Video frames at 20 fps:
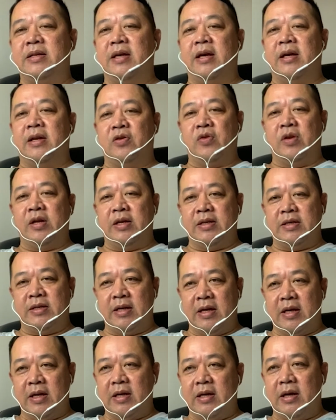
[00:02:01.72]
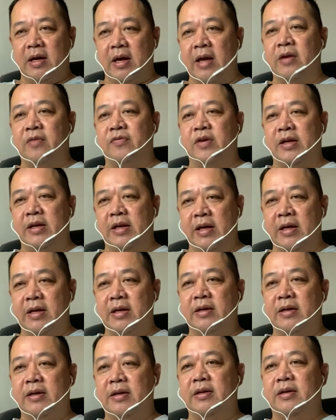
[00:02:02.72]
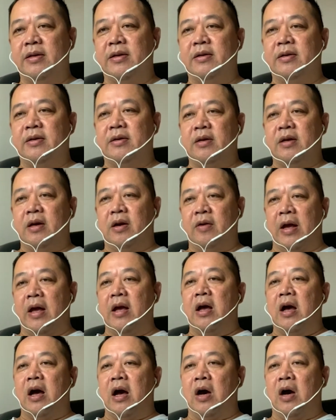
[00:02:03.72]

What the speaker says: and Indonesia, end of the year. Right.